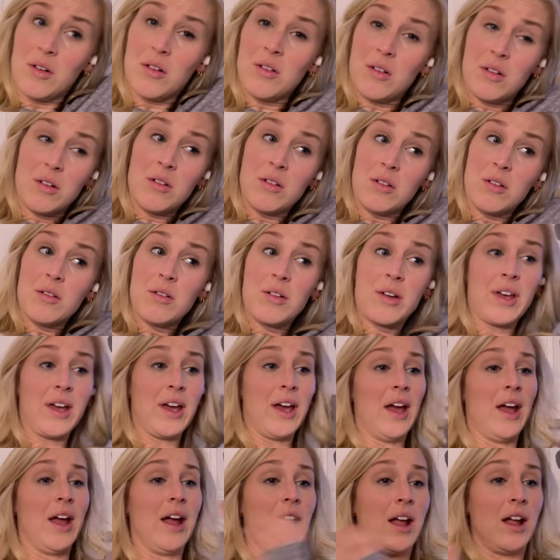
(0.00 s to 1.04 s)

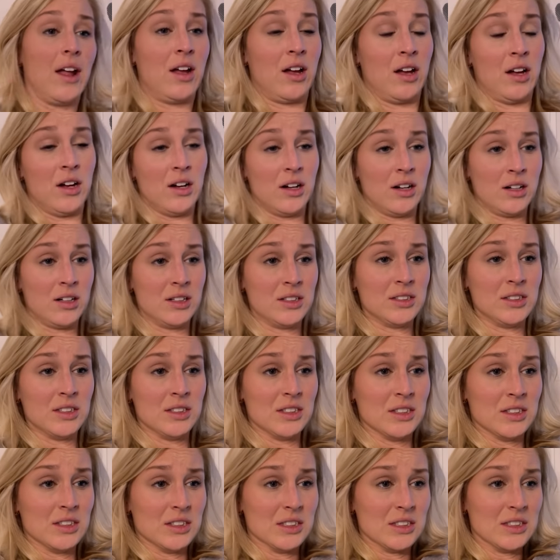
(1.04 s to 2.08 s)
Okay.
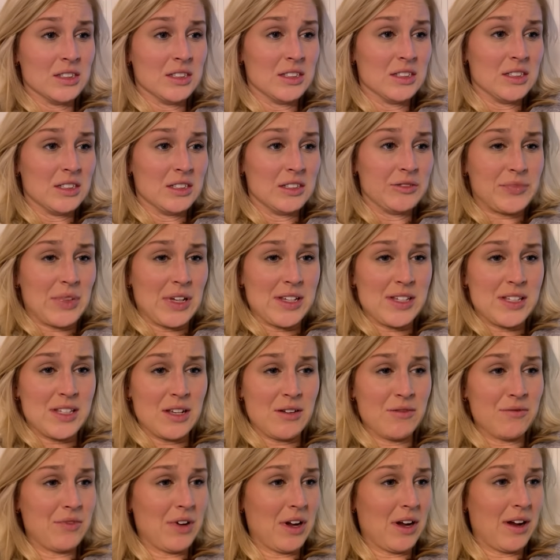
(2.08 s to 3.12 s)
They
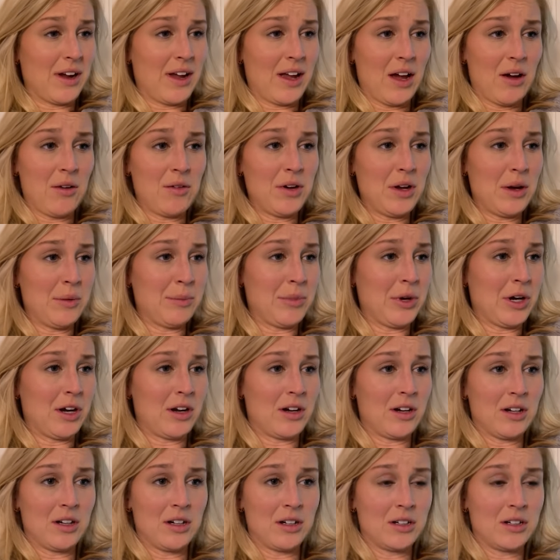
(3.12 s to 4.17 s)
seem very outnumbered.